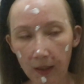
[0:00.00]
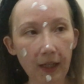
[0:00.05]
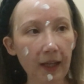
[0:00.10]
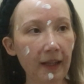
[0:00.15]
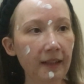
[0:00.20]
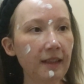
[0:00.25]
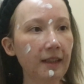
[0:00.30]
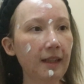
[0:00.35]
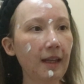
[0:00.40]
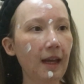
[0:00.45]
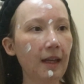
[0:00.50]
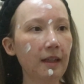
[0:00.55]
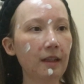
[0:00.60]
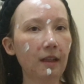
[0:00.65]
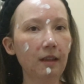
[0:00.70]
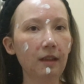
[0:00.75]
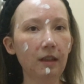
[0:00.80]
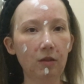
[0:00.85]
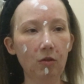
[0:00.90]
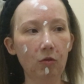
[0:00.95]
And
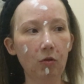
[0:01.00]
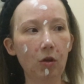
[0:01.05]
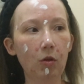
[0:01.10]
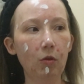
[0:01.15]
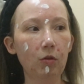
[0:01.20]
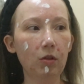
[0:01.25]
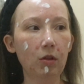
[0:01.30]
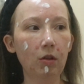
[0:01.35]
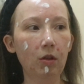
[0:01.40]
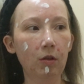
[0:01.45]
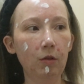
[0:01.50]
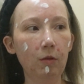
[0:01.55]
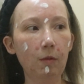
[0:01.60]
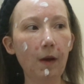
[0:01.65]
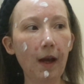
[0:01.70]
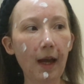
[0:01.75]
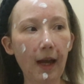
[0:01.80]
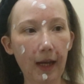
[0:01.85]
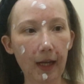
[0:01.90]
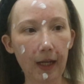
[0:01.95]
again, a little goes a long
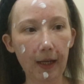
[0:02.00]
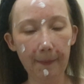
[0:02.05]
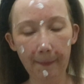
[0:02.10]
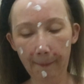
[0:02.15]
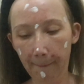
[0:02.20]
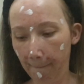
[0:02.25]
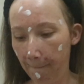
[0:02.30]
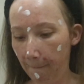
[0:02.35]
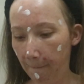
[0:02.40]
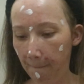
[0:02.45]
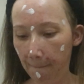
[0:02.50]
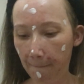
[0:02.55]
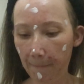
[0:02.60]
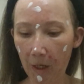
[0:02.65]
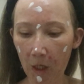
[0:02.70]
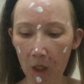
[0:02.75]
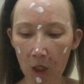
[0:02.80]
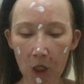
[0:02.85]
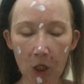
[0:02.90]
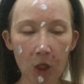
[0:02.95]
way.
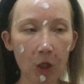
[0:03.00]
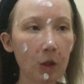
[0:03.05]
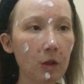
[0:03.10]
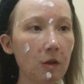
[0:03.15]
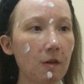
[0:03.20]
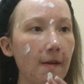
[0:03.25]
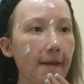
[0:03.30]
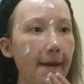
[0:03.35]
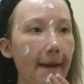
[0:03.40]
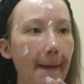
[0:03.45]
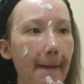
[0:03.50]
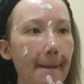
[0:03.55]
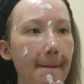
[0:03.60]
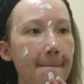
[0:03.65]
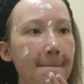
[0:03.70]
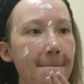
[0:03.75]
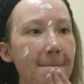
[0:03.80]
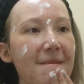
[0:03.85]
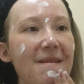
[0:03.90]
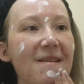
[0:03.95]
So again,
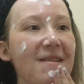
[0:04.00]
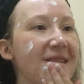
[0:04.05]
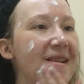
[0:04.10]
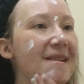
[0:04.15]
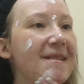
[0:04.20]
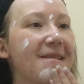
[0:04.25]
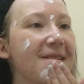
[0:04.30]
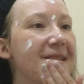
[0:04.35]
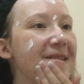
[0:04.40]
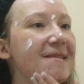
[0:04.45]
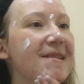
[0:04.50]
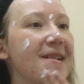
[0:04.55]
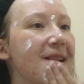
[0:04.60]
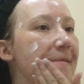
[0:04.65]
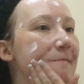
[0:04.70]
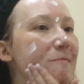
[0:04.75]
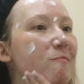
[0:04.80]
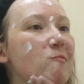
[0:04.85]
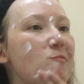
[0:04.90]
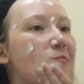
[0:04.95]
exactly the
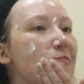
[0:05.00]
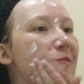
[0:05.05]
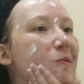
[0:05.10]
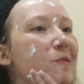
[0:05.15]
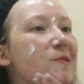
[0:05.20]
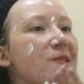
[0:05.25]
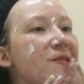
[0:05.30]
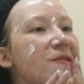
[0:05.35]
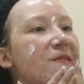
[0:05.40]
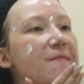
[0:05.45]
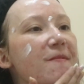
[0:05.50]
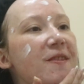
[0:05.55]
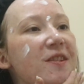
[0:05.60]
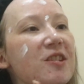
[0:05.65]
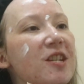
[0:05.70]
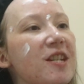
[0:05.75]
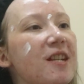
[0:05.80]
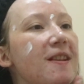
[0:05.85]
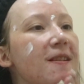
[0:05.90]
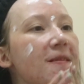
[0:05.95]
same. Ruined my
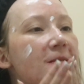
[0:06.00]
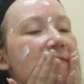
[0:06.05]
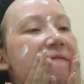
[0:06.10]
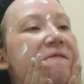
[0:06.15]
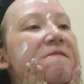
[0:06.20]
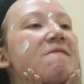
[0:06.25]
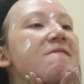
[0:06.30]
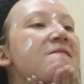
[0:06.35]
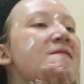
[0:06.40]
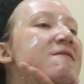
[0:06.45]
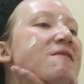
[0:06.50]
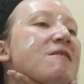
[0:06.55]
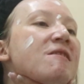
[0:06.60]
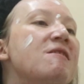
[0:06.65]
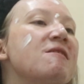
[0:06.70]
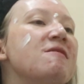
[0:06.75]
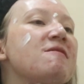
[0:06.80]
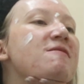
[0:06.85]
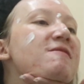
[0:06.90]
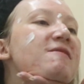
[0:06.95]
chin,
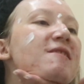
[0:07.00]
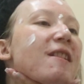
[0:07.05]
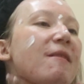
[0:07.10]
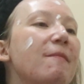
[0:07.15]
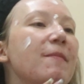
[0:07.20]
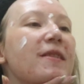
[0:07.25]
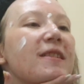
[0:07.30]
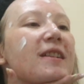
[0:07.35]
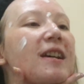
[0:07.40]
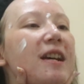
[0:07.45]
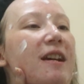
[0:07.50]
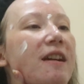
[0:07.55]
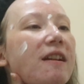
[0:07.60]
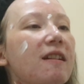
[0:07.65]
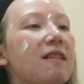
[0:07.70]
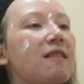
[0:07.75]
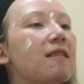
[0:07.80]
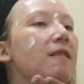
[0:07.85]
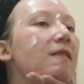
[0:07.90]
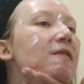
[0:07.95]
down my
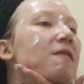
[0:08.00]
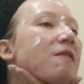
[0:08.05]
neck,